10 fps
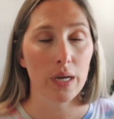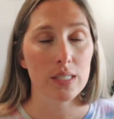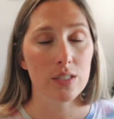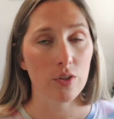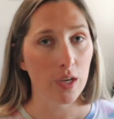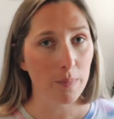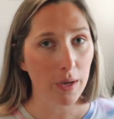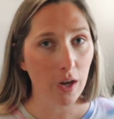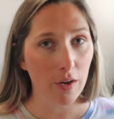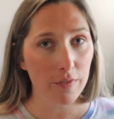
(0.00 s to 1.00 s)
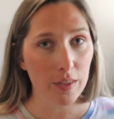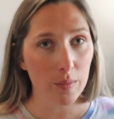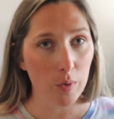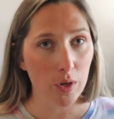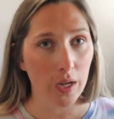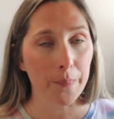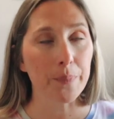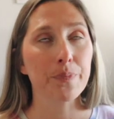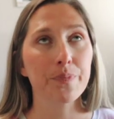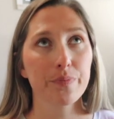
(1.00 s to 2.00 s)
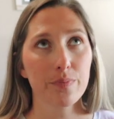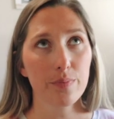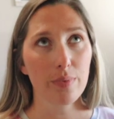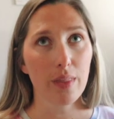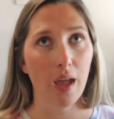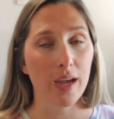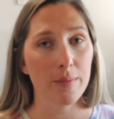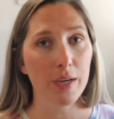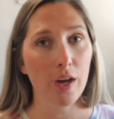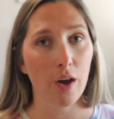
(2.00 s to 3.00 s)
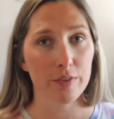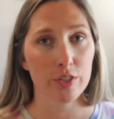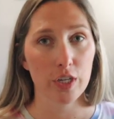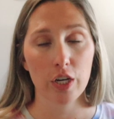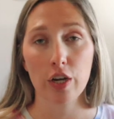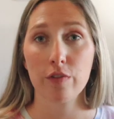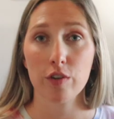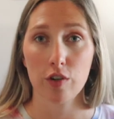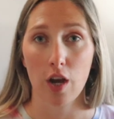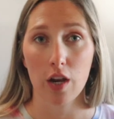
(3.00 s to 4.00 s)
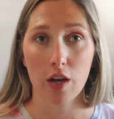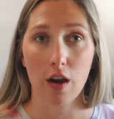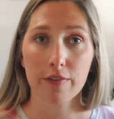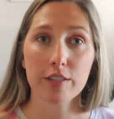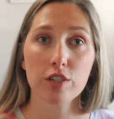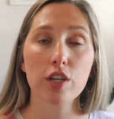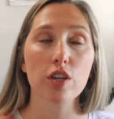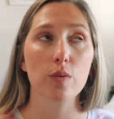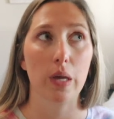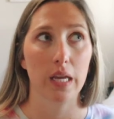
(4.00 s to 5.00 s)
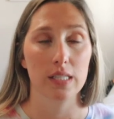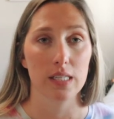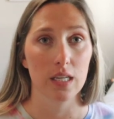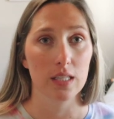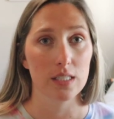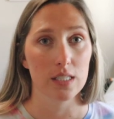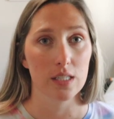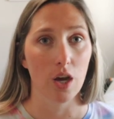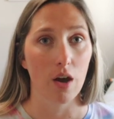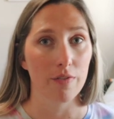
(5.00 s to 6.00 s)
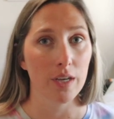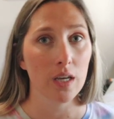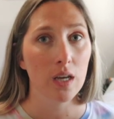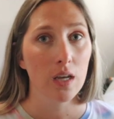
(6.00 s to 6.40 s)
I still like my coffee in the morning. I am a coffee drinker. If you're not a coffee drinker, you can't stand the taste of coffee.